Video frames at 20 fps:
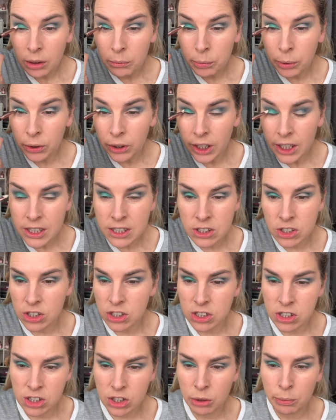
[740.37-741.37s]
But it's
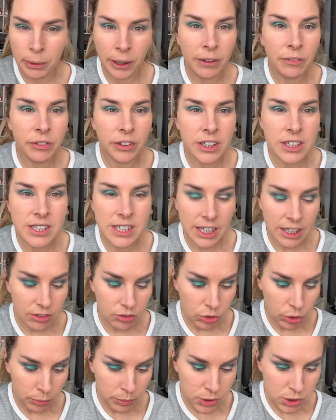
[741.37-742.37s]
just too big for the sitting room,